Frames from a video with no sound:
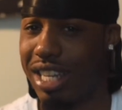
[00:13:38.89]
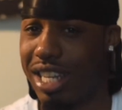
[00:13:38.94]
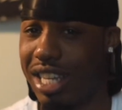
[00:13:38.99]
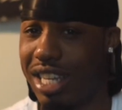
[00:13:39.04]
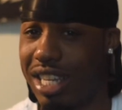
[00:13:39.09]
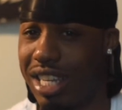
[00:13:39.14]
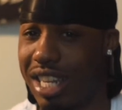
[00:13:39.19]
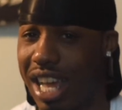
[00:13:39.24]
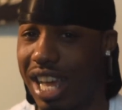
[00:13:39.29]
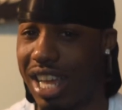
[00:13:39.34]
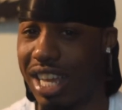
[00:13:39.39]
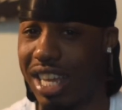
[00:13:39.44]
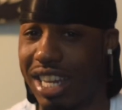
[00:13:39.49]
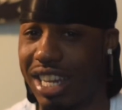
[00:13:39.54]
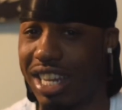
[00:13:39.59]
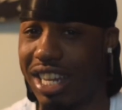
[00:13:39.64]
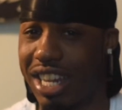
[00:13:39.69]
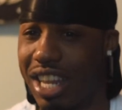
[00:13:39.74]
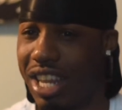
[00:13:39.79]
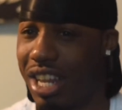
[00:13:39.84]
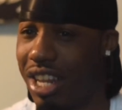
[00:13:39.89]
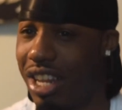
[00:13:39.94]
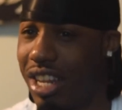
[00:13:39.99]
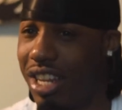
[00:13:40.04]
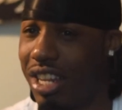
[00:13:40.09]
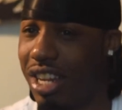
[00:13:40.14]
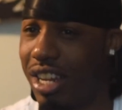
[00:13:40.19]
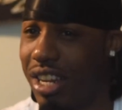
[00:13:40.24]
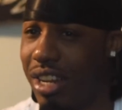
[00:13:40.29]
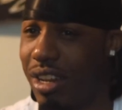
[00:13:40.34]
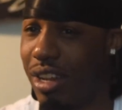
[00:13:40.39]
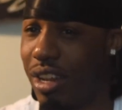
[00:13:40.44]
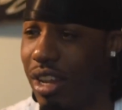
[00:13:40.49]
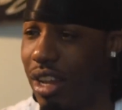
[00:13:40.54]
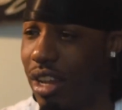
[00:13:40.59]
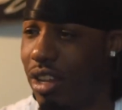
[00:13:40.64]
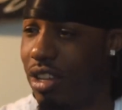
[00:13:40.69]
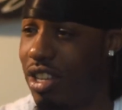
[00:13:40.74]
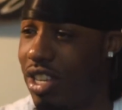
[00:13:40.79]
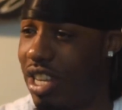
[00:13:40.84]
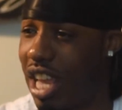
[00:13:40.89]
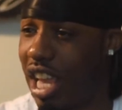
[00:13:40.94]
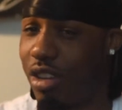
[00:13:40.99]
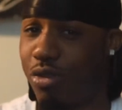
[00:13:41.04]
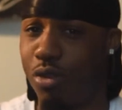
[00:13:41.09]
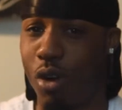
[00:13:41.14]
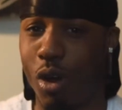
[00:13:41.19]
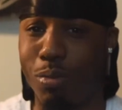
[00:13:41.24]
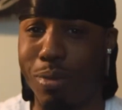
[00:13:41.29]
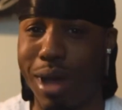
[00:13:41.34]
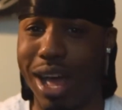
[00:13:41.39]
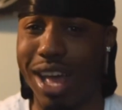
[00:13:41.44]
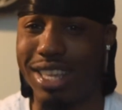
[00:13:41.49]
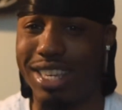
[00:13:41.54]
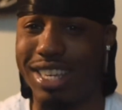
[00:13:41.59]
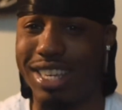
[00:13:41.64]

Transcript: like sex robots,